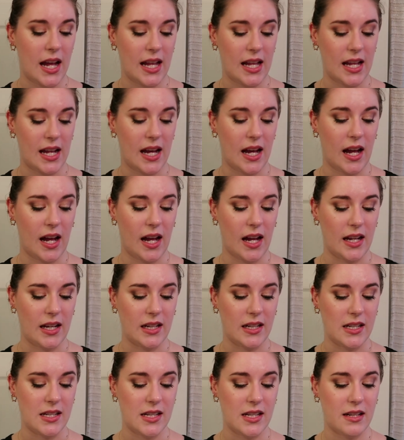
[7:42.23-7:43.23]

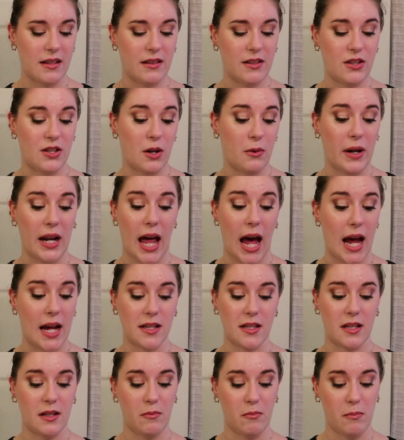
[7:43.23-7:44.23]
And so it
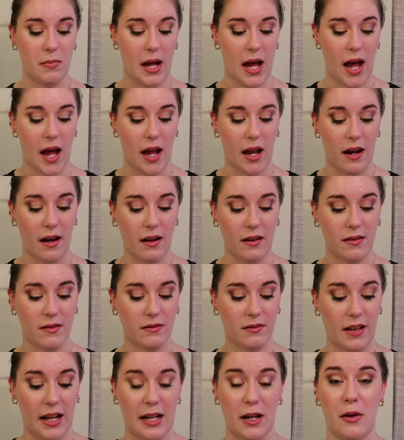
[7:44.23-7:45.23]
hasn't been
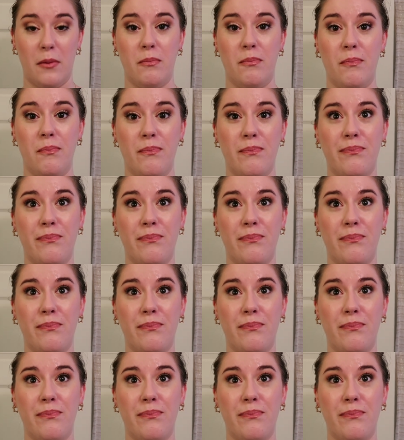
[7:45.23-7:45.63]
like a